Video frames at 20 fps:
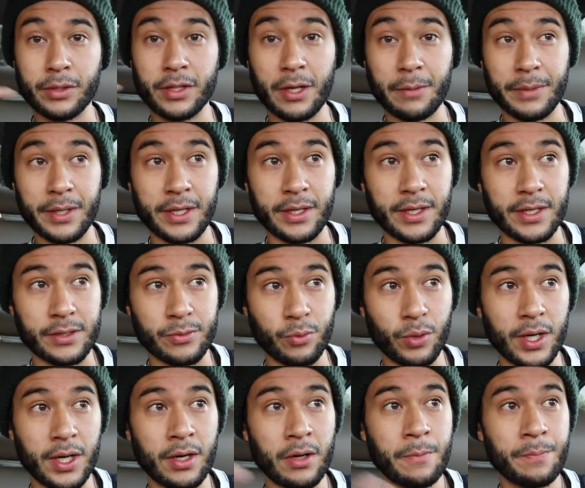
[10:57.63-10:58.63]
come in as
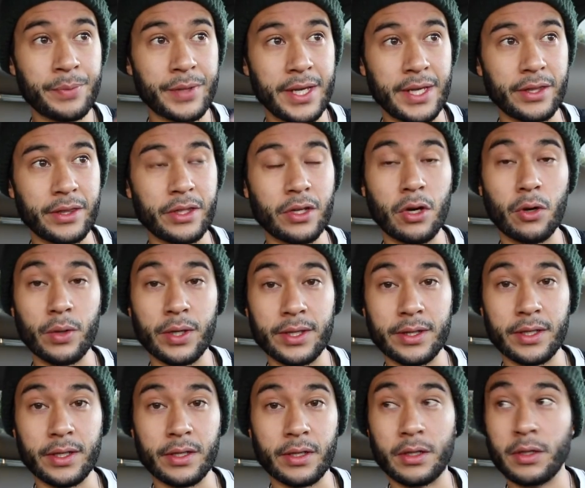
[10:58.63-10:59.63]
well and throw
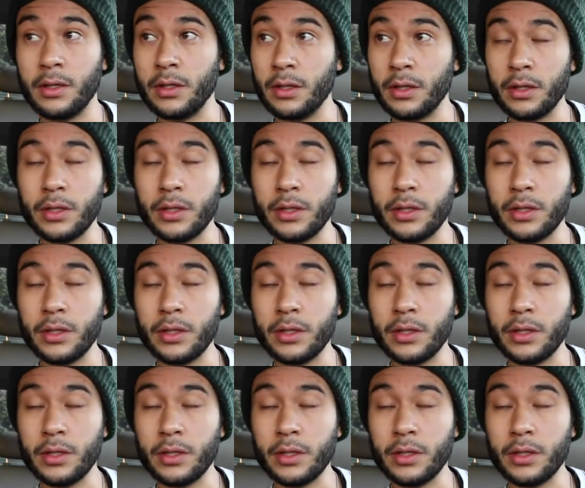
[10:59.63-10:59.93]
in their,